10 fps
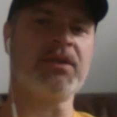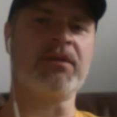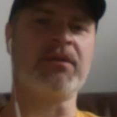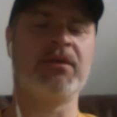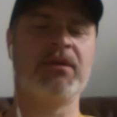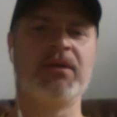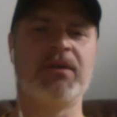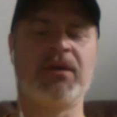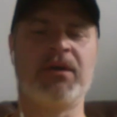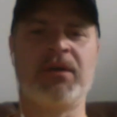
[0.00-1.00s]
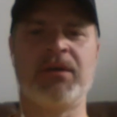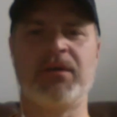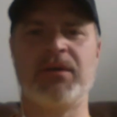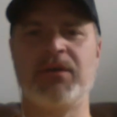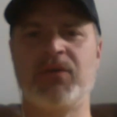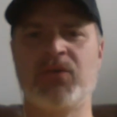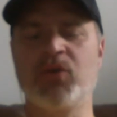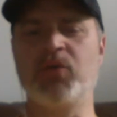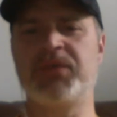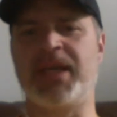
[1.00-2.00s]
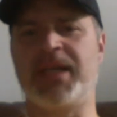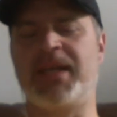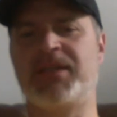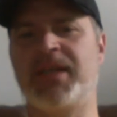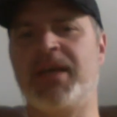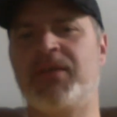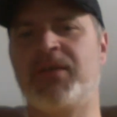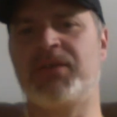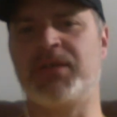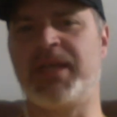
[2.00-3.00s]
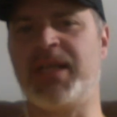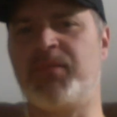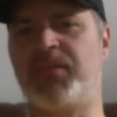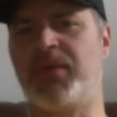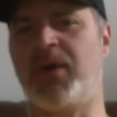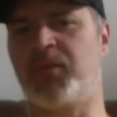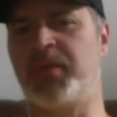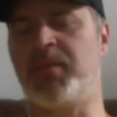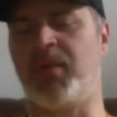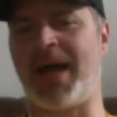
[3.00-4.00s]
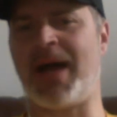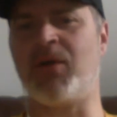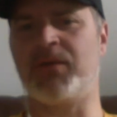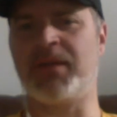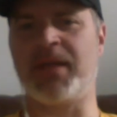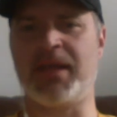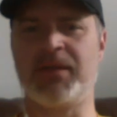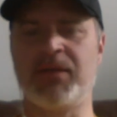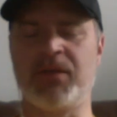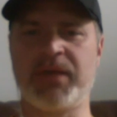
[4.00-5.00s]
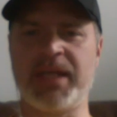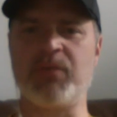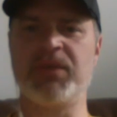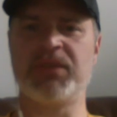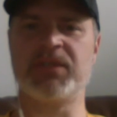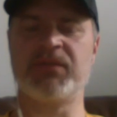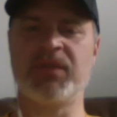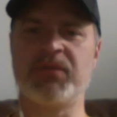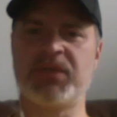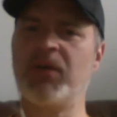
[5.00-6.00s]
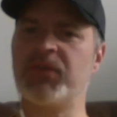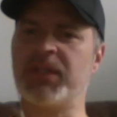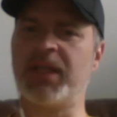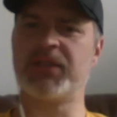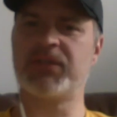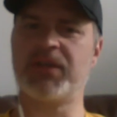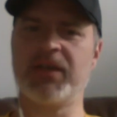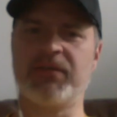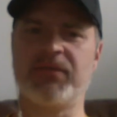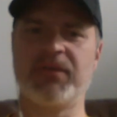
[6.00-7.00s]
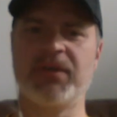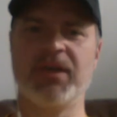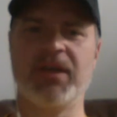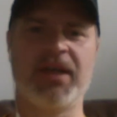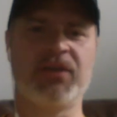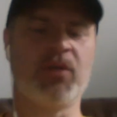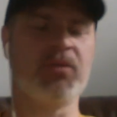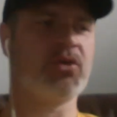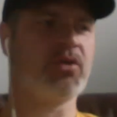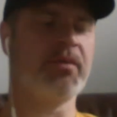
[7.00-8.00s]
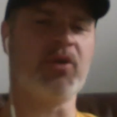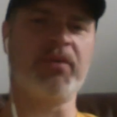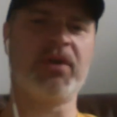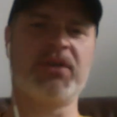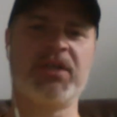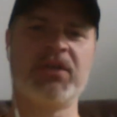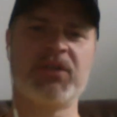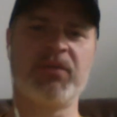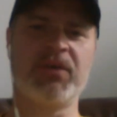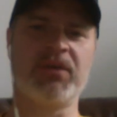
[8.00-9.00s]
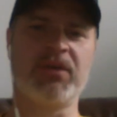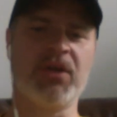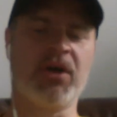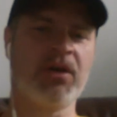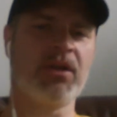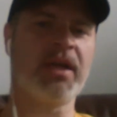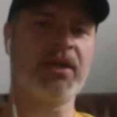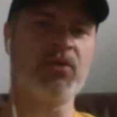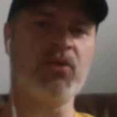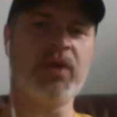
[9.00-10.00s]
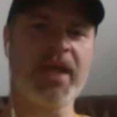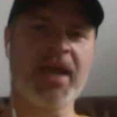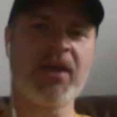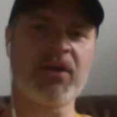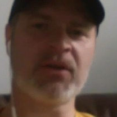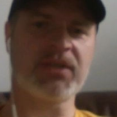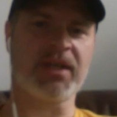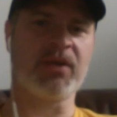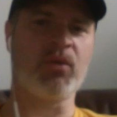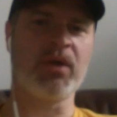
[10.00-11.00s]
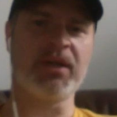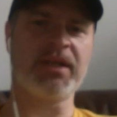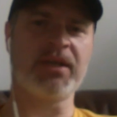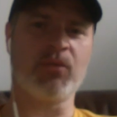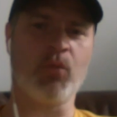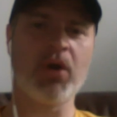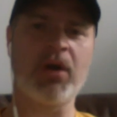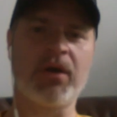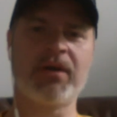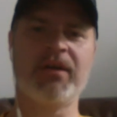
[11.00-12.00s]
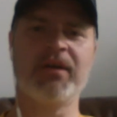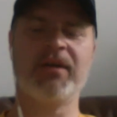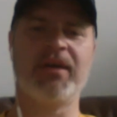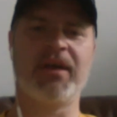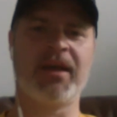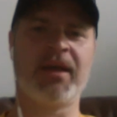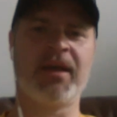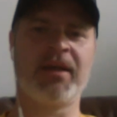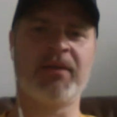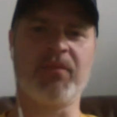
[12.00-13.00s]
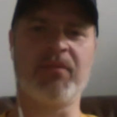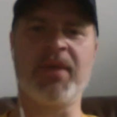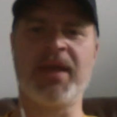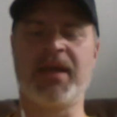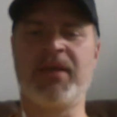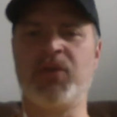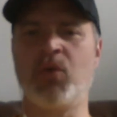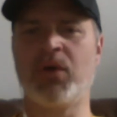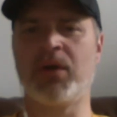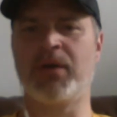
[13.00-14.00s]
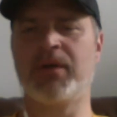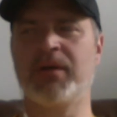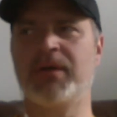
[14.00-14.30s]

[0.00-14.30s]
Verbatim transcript: and uh, groups that get together to keep other people out and they you know keep business for themselves, and that's kind of it's almost criminal because here's someone young like you who cares and willing to work and make uh, your